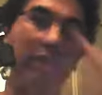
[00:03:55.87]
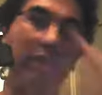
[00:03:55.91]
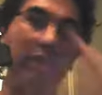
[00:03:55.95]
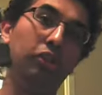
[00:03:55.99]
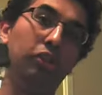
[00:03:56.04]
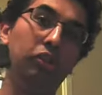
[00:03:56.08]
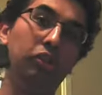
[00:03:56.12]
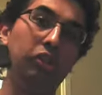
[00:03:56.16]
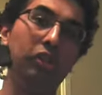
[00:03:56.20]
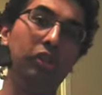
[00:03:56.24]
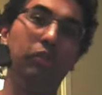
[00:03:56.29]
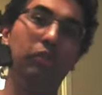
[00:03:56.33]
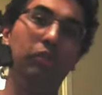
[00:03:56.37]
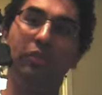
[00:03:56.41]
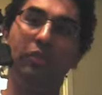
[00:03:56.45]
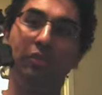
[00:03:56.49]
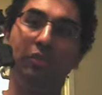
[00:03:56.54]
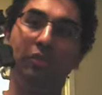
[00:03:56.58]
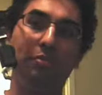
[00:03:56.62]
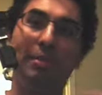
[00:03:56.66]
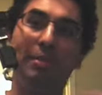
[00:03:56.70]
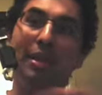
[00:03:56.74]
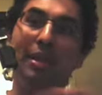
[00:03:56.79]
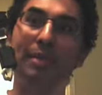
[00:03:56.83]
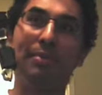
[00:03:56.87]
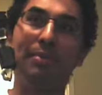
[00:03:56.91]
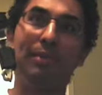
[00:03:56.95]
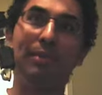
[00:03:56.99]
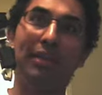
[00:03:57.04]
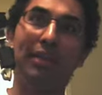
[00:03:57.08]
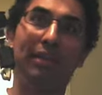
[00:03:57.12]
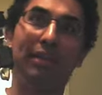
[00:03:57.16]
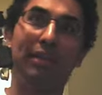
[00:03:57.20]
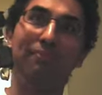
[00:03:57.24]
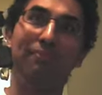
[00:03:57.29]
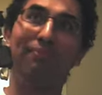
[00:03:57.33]
And the shield is just made up
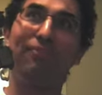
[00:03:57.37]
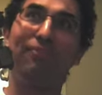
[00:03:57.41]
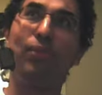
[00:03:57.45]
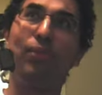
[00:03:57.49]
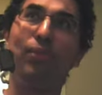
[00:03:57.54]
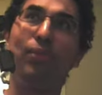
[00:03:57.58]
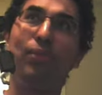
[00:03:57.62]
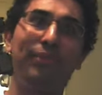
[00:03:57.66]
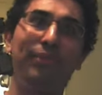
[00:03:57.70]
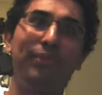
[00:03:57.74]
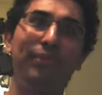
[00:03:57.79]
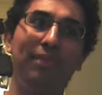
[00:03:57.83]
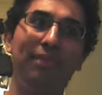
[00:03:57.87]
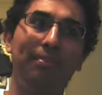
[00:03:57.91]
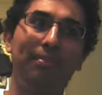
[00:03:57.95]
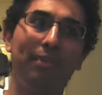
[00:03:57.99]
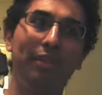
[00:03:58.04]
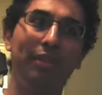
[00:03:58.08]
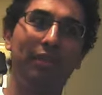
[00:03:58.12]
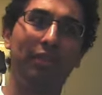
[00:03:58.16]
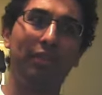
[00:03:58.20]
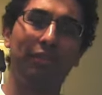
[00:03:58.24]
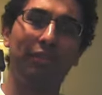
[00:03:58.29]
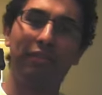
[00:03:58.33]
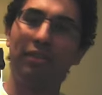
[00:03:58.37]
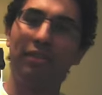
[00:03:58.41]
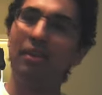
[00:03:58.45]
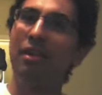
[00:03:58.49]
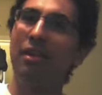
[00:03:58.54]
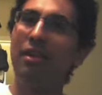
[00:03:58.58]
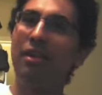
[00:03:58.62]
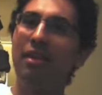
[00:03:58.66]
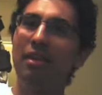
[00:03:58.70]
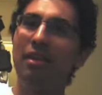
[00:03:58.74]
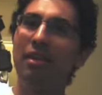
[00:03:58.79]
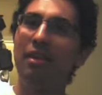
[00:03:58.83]
of like 4 or 5 parts,
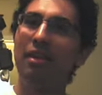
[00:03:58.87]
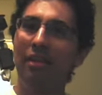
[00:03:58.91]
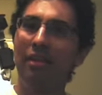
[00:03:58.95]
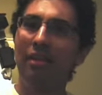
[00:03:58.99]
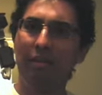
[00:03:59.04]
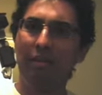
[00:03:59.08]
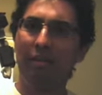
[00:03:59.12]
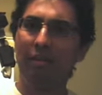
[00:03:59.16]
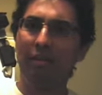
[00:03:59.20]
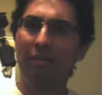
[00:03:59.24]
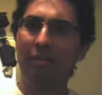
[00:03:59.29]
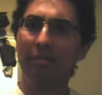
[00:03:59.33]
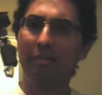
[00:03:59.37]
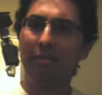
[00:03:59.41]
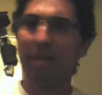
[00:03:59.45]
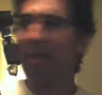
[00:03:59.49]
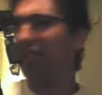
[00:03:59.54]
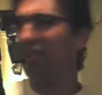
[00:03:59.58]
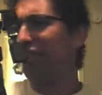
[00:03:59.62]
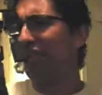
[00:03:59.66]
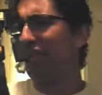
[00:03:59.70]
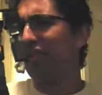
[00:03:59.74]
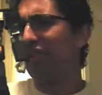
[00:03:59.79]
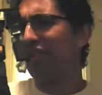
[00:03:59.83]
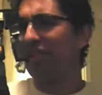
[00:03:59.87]
as far as I